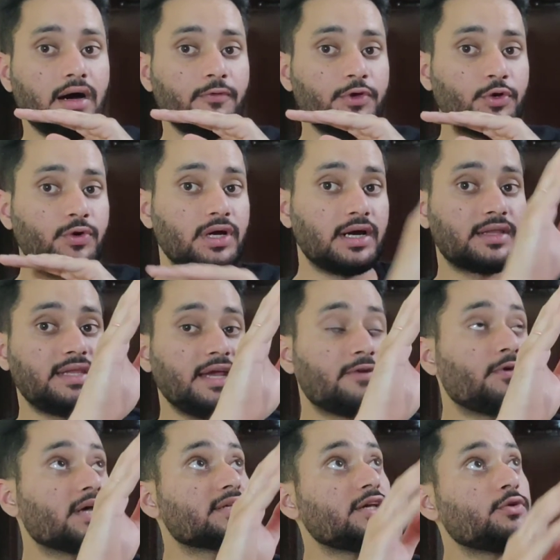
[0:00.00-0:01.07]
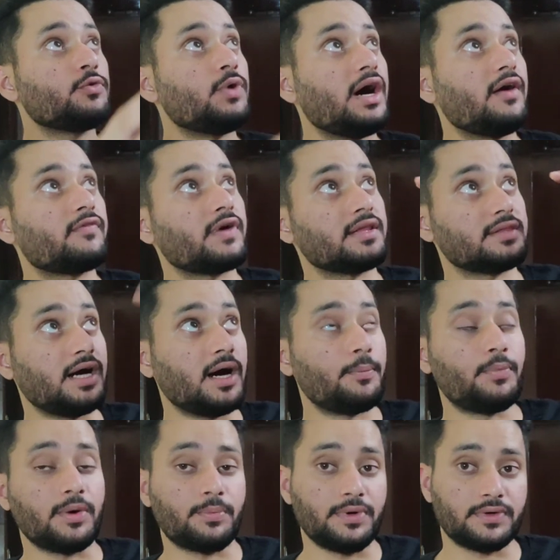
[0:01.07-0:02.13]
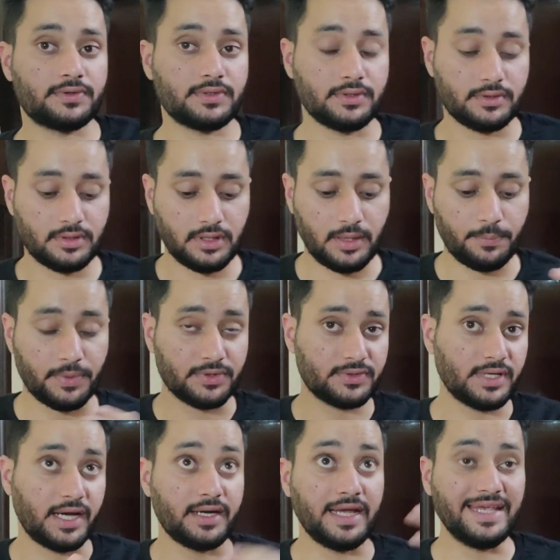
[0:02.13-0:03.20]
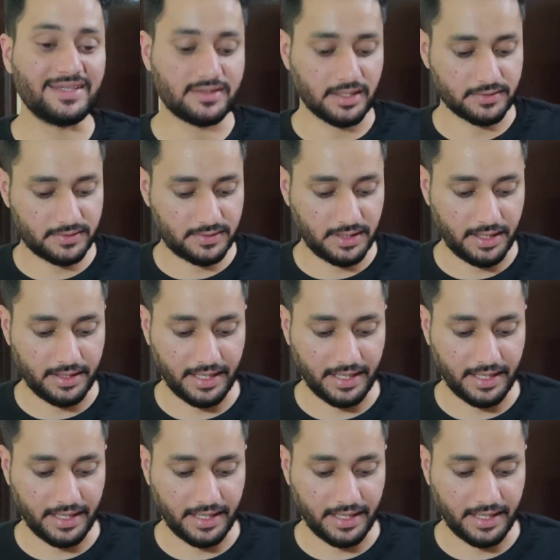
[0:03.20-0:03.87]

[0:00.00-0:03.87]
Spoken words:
you cut the advance into half, and the upper side is the C.